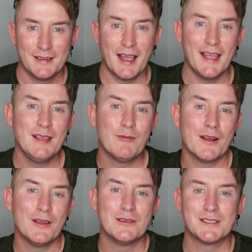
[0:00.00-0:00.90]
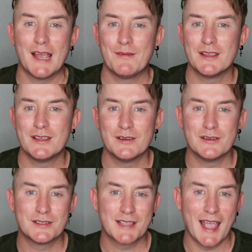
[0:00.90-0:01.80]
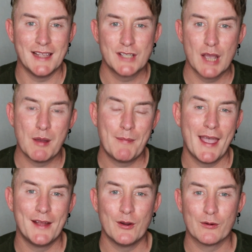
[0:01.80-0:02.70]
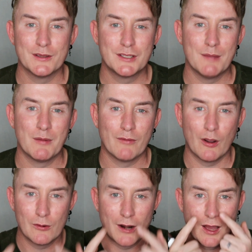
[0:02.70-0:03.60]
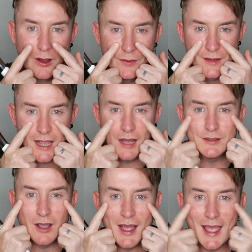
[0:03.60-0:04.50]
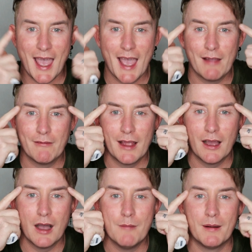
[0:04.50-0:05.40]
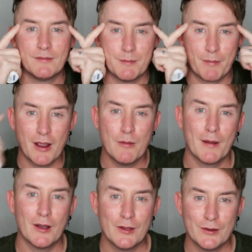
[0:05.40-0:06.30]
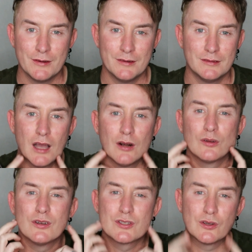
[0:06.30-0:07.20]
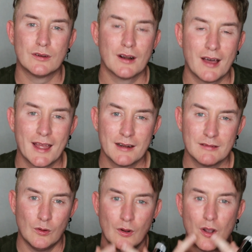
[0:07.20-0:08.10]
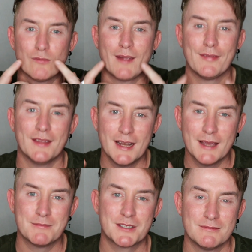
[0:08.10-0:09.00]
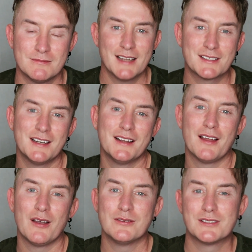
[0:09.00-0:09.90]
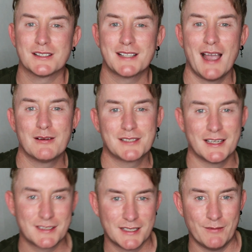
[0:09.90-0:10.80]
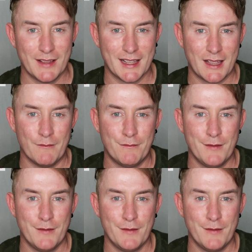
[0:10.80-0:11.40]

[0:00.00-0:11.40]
Now, anyone who's ever used a derma pen or a derma roller on the under eye area, above the brow bone, along the jawline, or around the lips is going to know just how sensitive it can